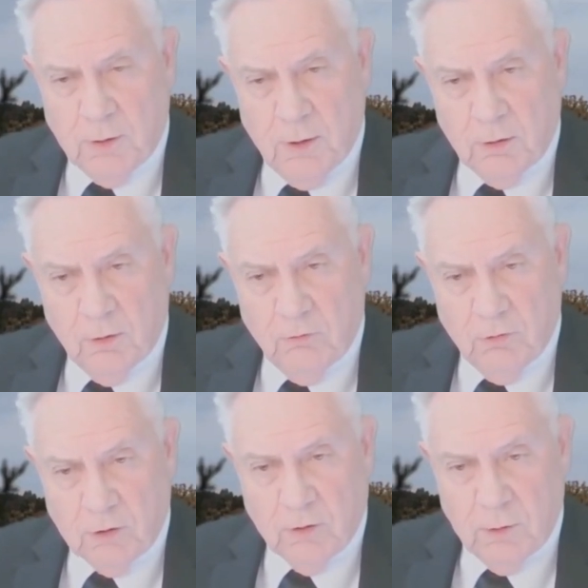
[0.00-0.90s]
can
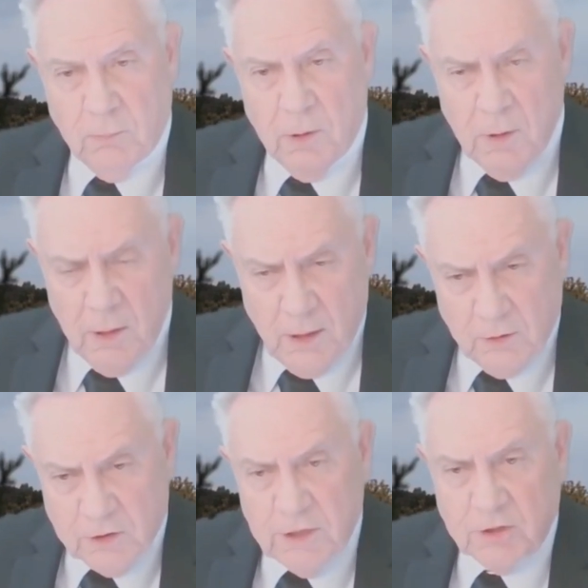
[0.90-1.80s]
convict them
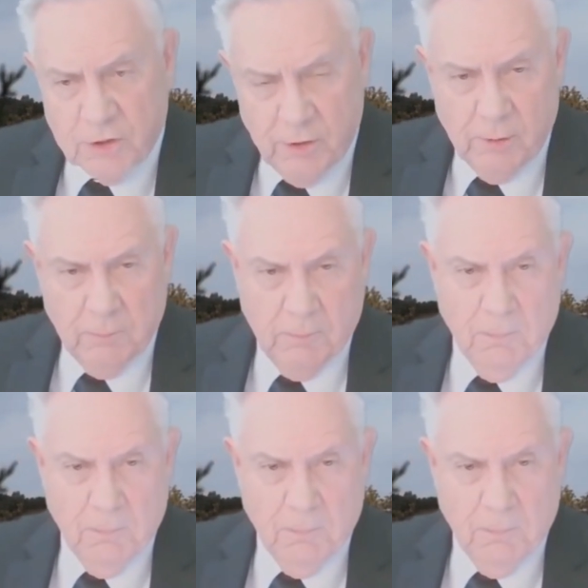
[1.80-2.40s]
and teach them.